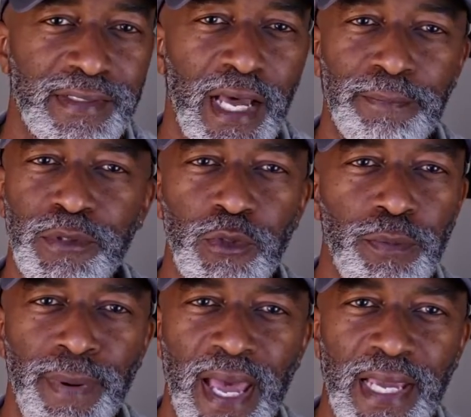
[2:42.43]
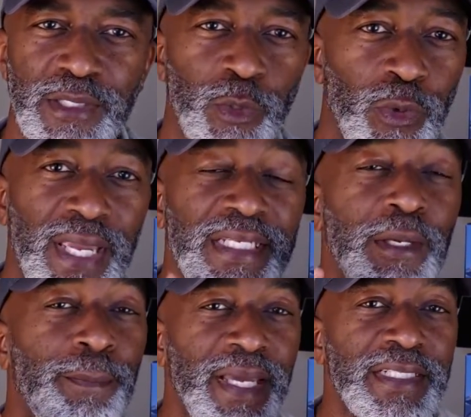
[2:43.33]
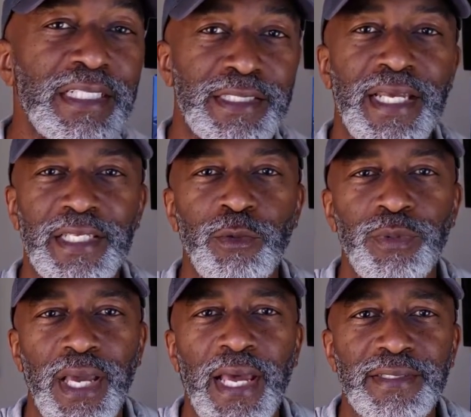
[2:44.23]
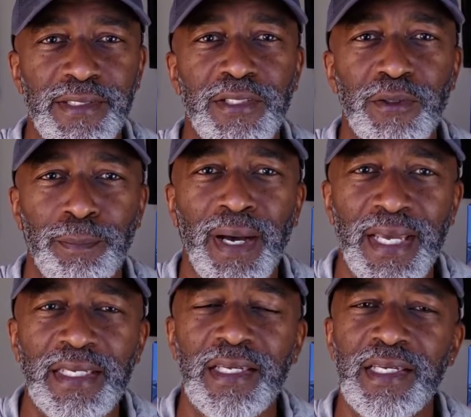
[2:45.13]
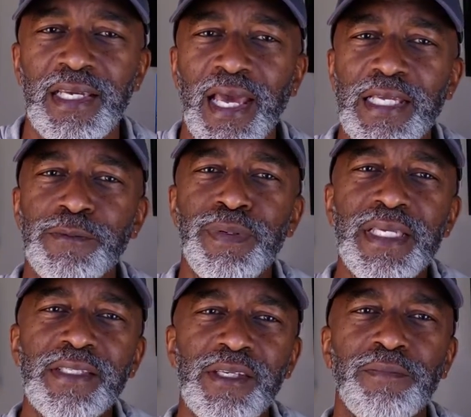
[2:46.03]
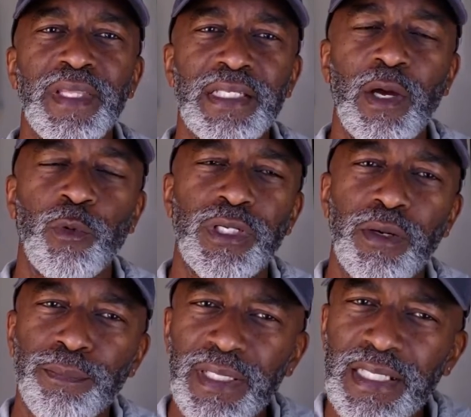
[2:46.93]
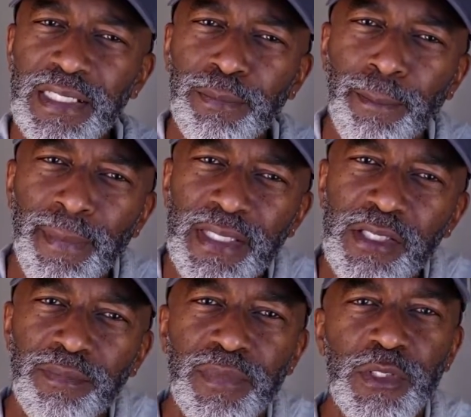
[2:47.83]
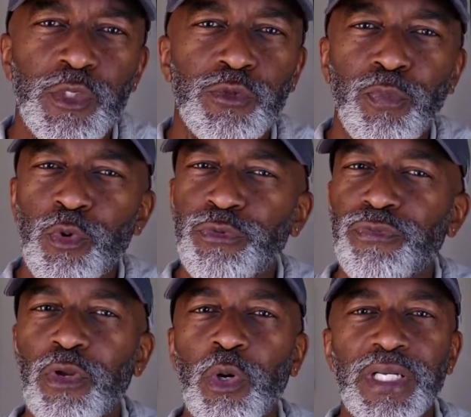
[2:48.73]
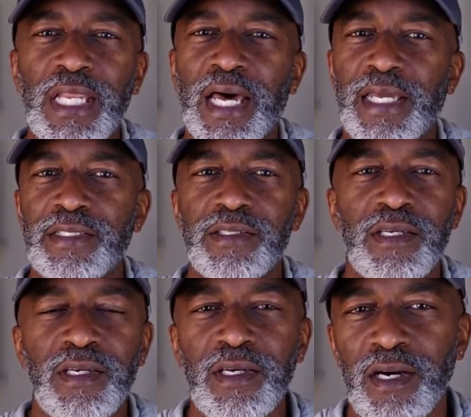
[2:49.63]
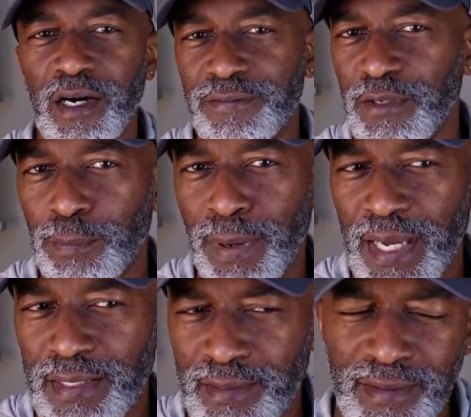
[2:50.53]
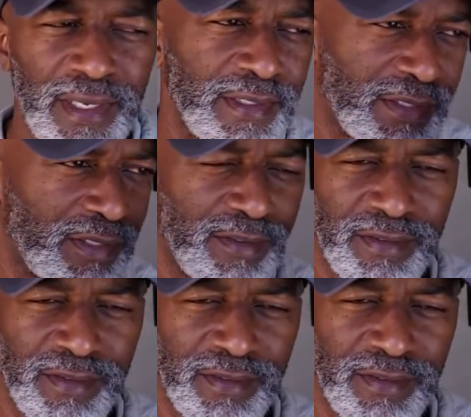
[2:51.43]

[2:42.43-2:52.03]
top tube bags, or any appendage that you would add to your bike as being something that would completely mess up the smooth flowing lines of your bike. Yes,